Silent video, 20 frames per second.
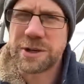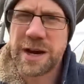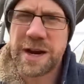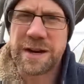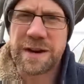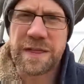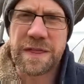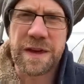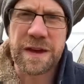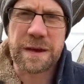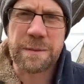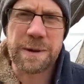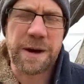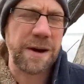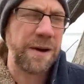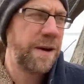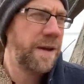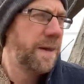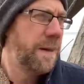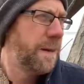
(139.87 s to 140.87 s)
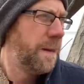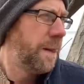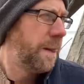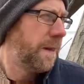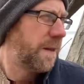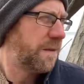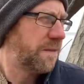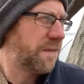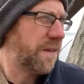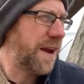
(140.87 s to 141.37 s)
trying to think about
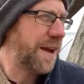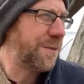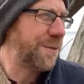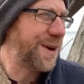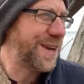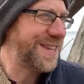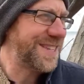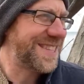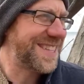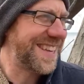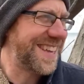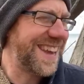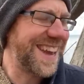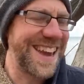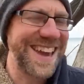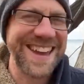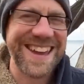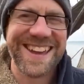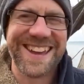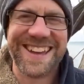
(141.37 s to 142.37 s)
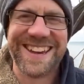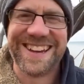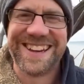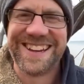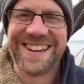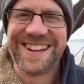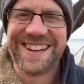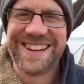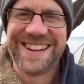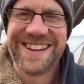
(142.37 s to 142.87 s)
and find ways to get
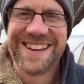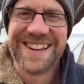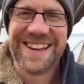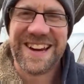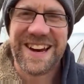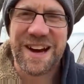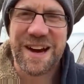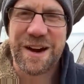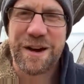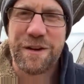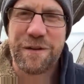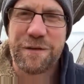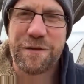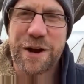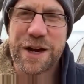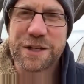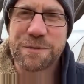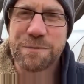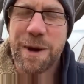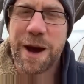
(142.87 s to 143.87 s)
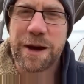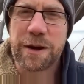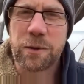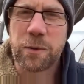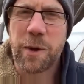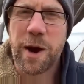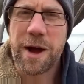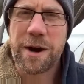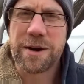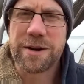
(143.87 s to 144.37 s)
fresh
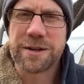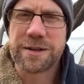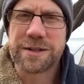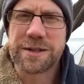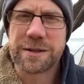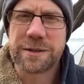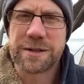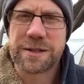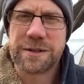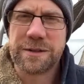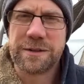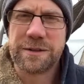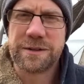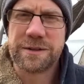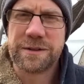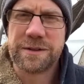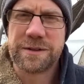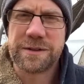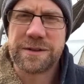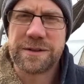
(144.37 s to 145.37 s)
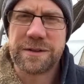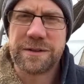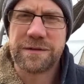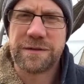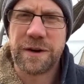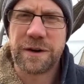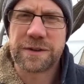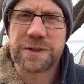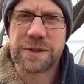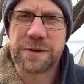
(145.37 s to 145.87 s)
bottled water to
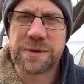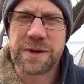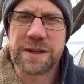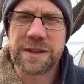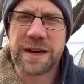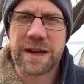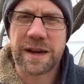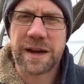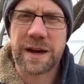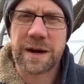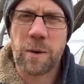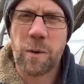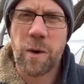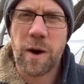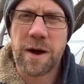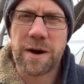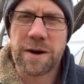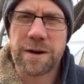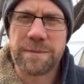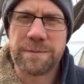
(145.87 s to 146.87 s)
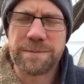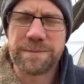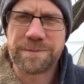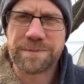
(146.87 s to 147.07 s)
folks who need that kind of water.